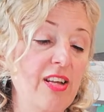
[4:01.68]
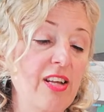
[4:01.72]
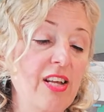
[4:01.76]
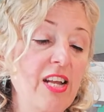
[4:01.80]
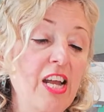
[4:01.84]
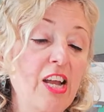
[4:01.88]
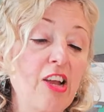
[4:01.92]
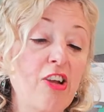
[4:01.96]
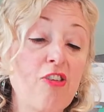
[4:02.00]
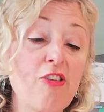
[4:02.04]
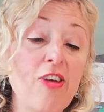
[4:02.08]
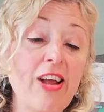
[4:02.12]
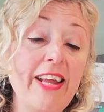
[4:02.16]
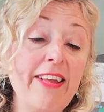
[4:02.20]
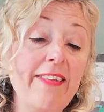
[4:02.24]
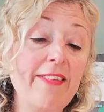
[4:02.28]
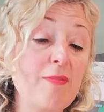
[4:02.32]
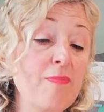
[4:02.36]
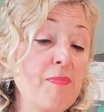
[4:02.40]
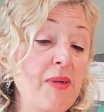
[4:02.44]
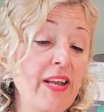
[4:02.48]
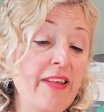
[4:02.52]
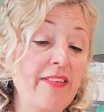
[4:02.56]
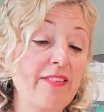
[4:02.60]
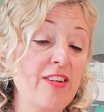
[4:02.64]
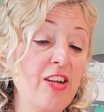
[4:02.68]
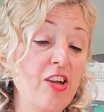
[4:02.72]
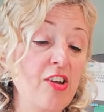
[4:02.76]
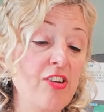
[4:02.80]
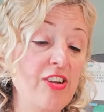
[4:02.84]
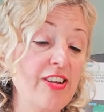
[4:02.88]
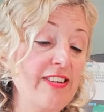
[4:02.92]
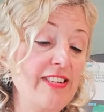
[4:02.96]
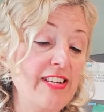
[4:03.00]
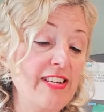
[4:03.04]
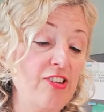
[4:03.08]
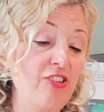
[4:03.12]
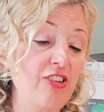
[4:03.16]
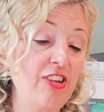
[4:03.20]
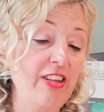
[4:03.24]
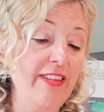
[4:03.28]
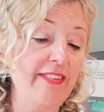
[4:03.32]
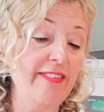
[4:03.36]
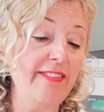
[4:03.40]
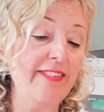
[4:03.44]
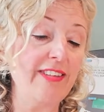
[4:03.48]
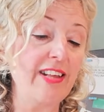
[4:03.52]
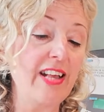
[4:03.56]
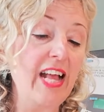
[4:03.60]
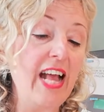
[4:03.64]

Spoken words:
Grace makes no conditions